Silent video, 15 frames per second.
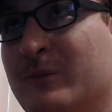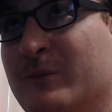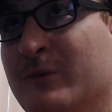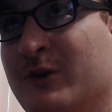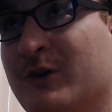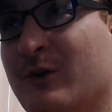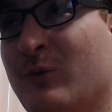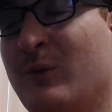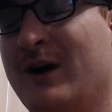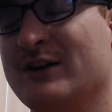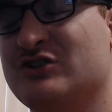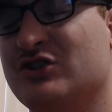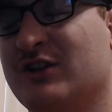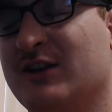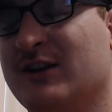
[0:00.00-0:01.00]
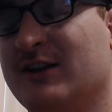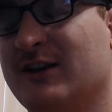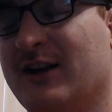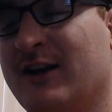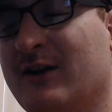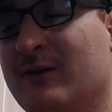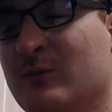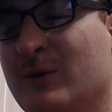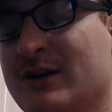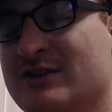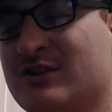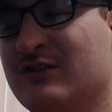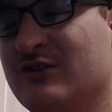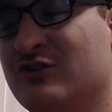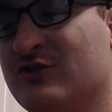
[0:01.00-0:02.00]
you know, watching it and
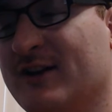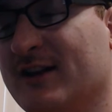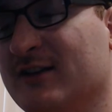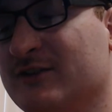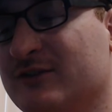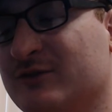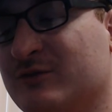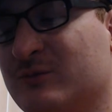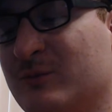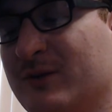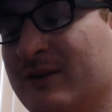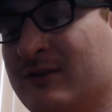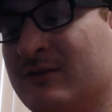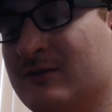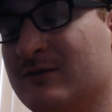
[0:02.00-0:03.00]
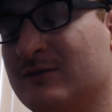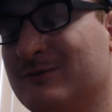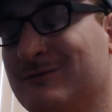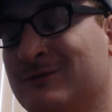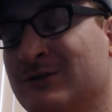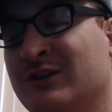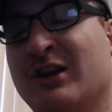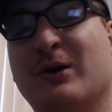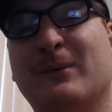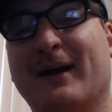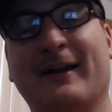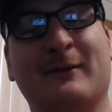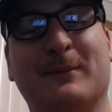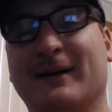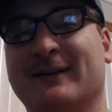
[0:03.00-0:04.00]
watching the trailers with no
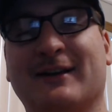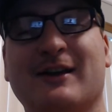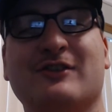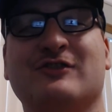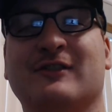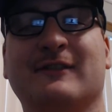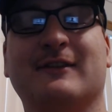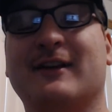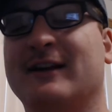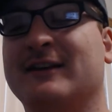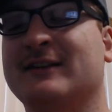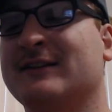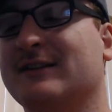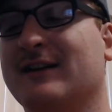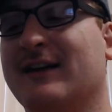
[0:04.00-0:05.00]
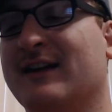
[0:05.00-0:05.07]
expectations. I didn't